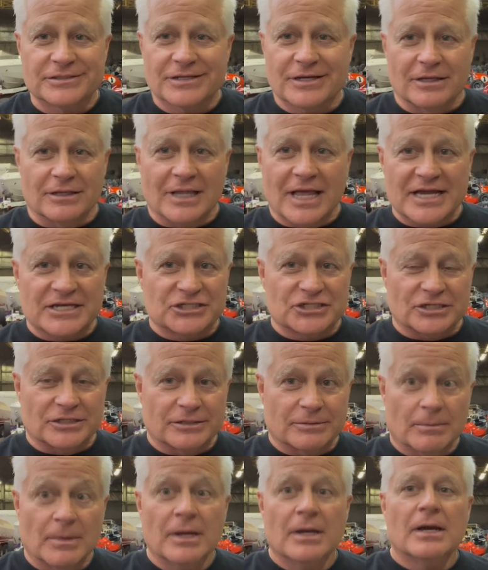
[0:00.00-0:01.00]
collection,
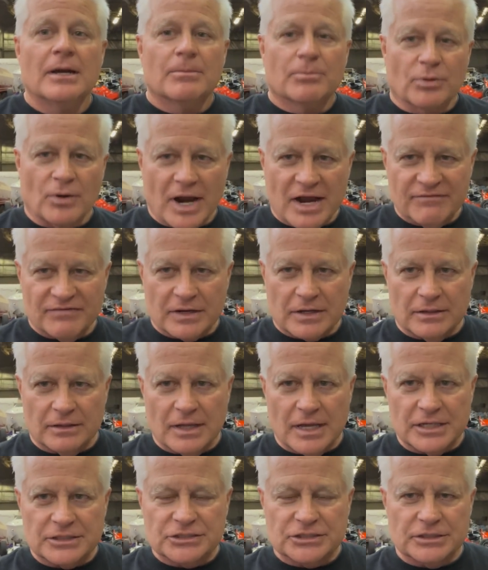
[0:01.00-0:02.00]
private
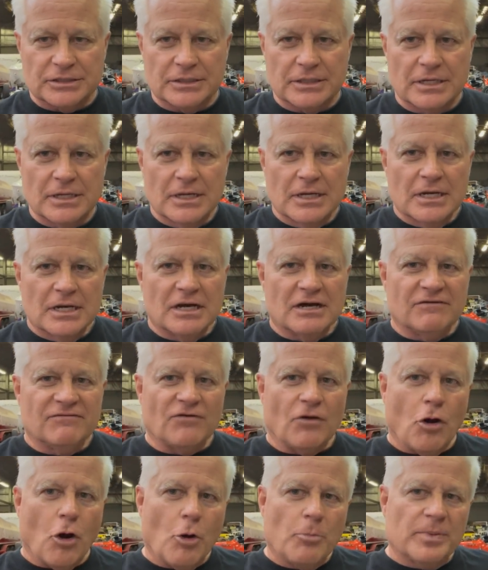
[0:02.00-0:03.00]
collection of
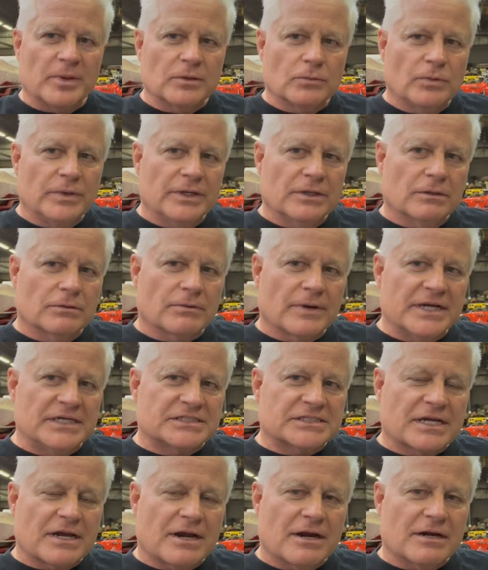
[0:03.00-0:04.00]
open wheel race
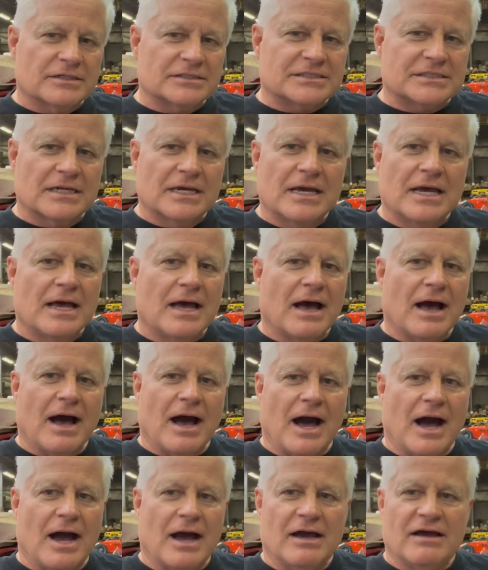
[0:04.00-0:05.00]
cars
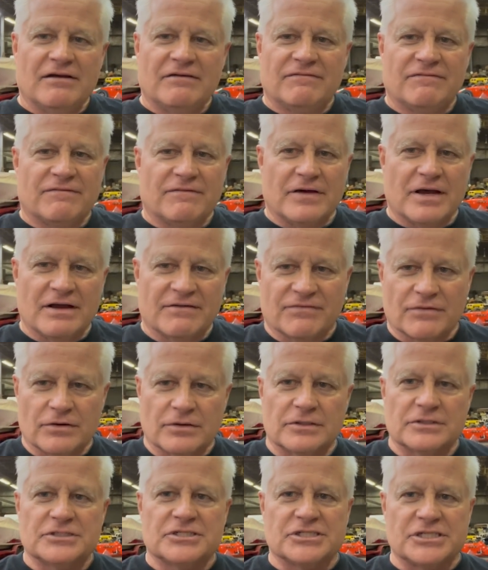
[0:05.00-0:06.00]
I've ever
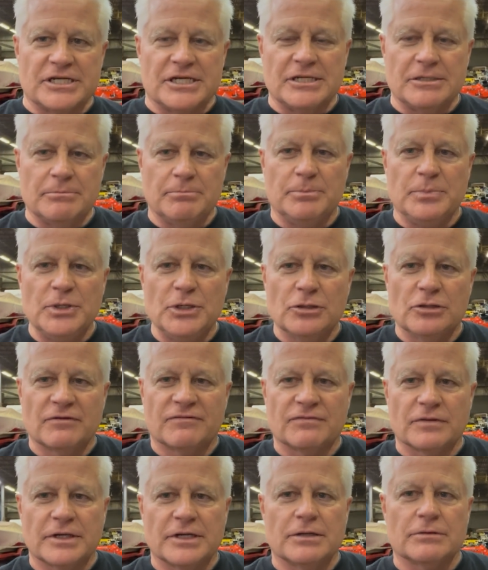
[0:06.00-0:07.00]
seen.
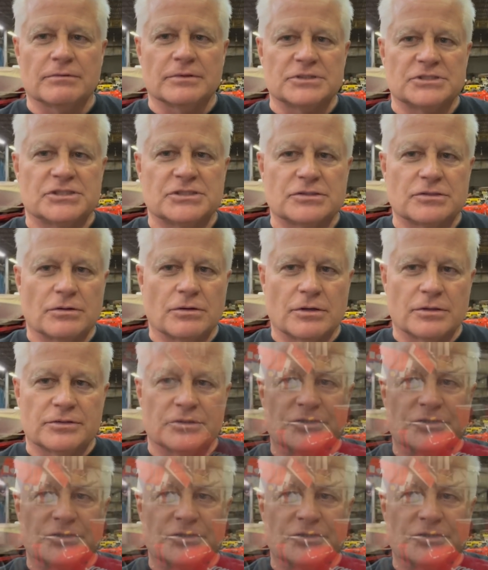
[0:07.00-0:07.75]
Beautifully restored. The